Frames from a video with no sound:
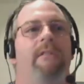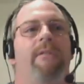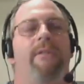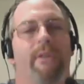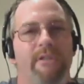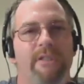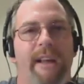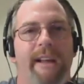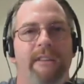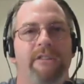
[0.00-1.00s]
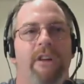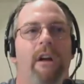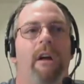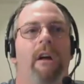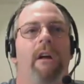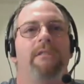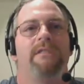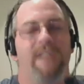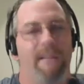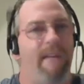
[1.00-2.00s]
Third stage,
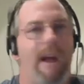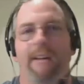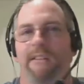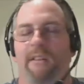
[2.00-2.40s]
very